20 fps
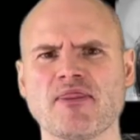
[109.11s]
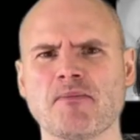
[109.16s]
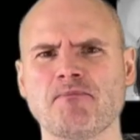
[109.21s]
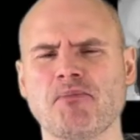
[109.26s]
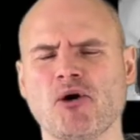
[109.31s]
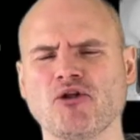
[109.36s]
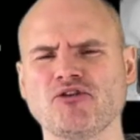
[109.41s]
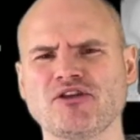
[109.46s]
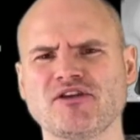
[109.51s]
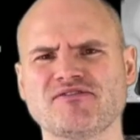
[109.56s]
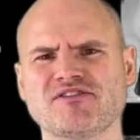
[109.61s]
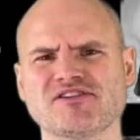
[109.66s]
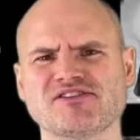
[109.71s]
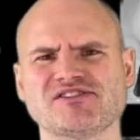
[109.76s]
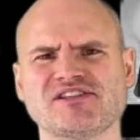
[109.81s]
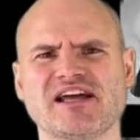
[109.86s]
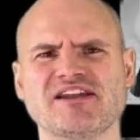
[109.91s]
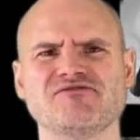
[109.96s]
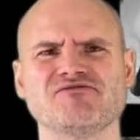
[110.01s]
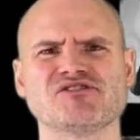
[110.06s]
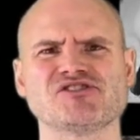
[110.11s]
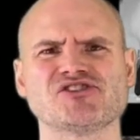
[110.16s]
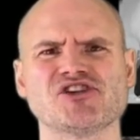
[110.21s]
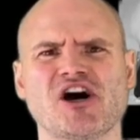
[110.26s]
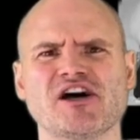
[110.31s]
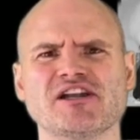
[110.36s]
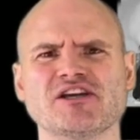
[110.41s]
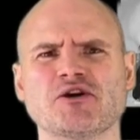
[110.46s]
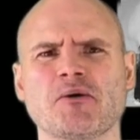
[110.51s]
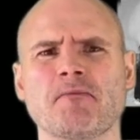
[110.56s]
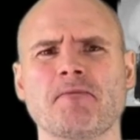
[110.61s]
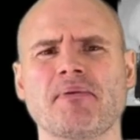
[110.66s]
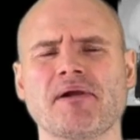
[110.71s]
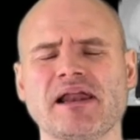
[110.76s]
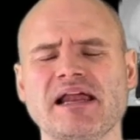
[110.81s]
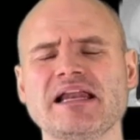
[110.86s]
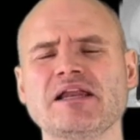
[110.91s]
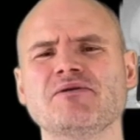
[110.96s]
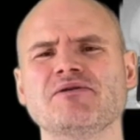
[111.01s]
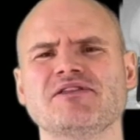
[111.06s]
the body of the stent resided
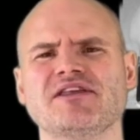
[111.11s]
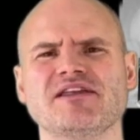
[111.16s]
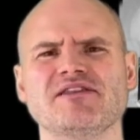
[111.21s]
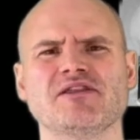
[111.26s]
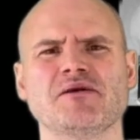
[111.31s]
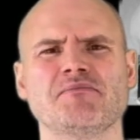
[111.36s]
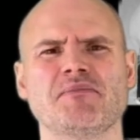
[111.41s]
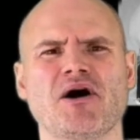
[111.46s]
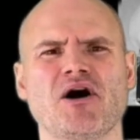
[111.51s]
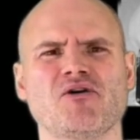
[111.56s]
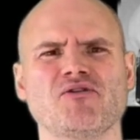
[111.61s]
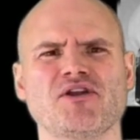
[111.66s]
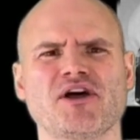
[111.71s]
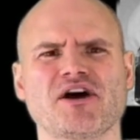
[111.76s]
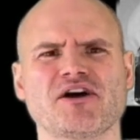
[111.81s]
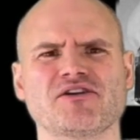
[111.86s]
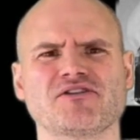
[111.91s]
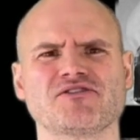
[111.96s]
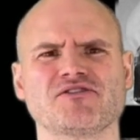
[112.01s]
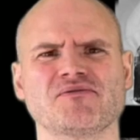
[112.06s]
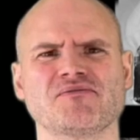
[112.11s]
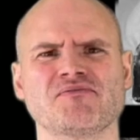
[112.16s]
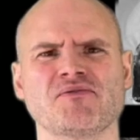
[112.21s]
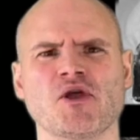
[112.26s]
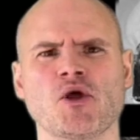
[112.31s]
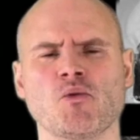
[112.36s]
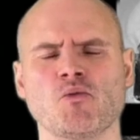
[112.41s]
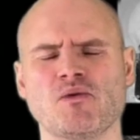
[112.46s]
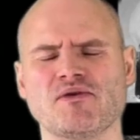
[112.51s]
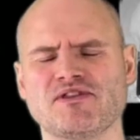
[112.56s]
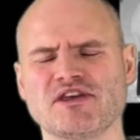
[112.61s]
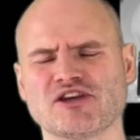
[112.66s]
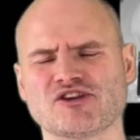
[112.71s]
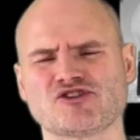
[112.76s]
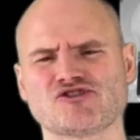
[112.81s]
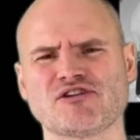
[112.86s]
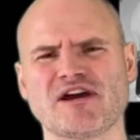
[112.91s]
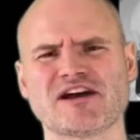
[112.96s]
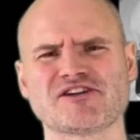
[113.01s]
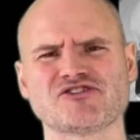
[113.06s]
completely within the bile duct, with the
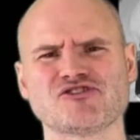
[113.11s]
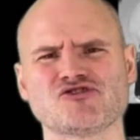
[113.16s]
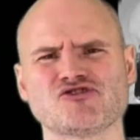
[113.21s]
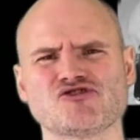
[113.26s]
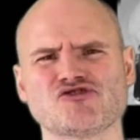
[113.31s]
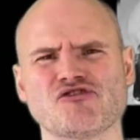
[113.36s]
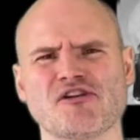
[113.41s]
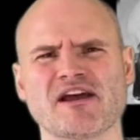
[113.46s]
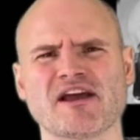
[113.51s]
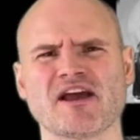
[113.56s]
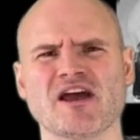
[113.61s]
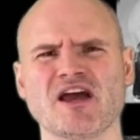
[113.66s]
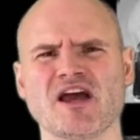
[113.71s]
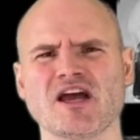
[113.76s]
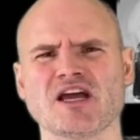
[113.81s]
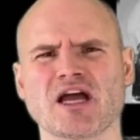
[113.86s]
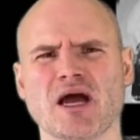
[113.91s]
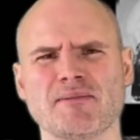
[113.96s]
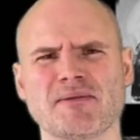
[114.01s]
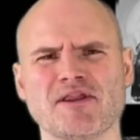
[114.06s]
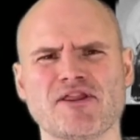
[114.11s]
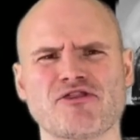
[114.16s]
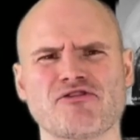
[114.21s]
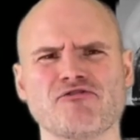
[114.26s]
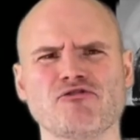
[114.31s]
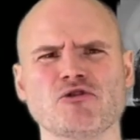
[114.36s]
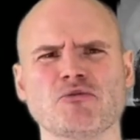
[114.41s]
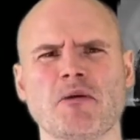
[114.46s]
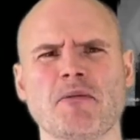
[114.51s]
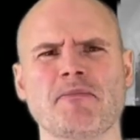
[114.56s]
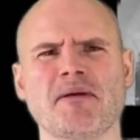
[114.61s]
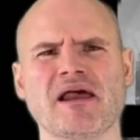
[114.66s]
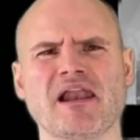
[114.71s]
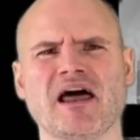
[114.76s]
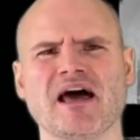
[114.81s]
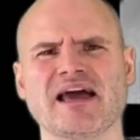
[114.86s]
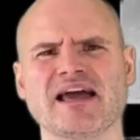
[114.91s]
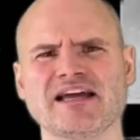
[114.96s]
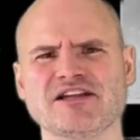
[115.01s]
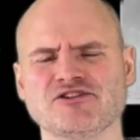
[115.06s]
extraction string coming through the
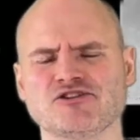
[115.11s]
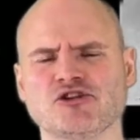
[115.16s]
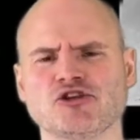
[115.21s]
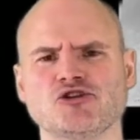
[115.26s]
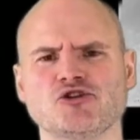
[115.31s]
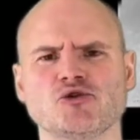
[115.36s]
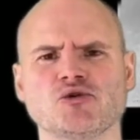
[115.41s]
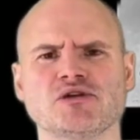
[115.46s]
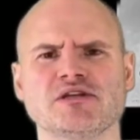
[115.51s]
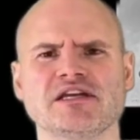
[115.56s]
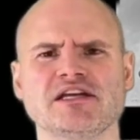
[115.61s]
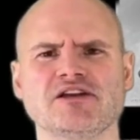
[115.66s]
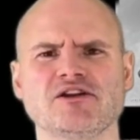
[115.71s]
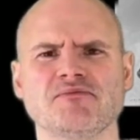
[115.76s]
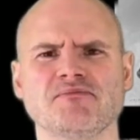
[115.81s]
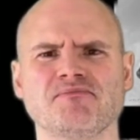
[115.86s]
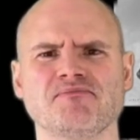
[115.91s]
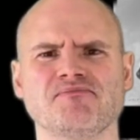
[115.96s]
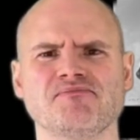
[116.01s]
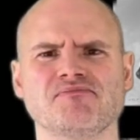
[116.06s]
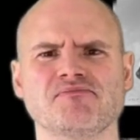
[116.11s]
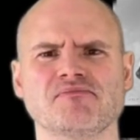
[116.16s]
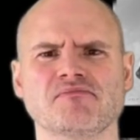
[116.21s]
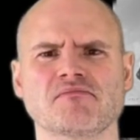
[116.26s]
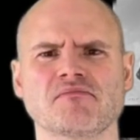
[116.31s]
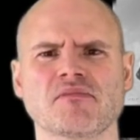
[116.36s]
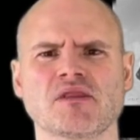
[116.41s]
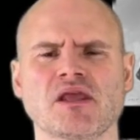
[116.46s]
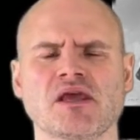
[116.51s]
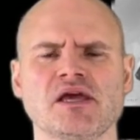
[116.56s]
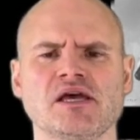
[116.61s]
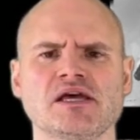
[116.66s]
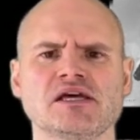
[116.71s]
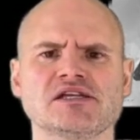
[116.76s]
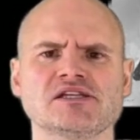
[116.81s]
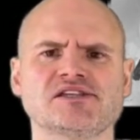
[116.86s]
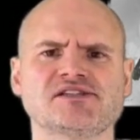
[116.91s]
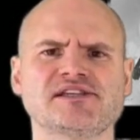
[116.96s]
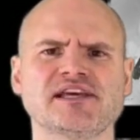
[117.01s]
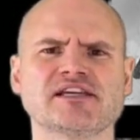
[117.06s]
papilla into the duodenum.
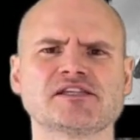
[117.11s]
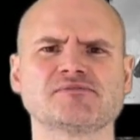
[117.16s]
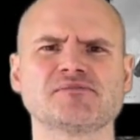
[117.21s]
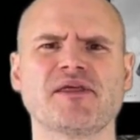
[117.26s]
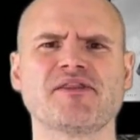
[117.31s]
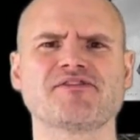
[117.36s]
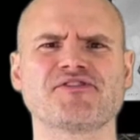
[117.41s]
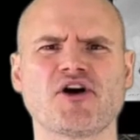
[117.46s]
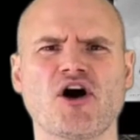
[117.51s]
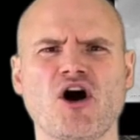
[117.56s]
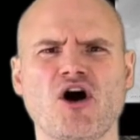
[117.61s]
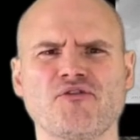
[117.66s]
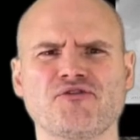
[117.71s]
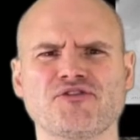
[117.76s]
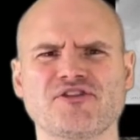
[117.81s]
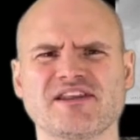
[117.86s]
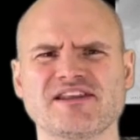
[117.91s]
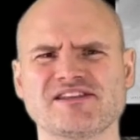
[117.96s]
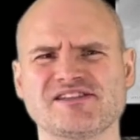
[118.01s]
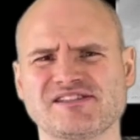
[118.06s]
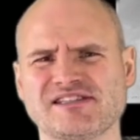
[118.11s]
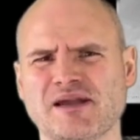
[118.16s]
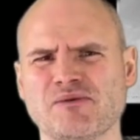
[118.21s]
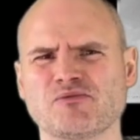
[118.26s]
6 months after this stent